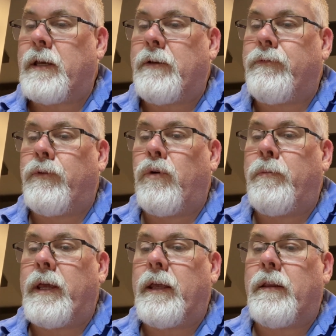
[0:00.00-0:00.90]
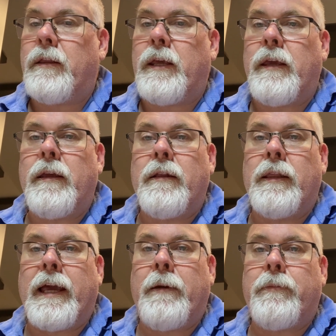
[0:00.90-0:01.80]
and 4 being the
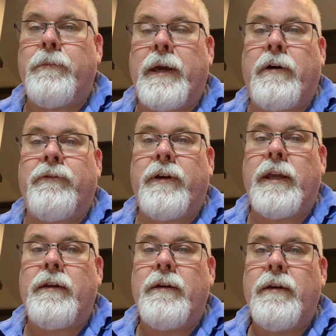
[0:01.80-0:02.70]
lamp power feed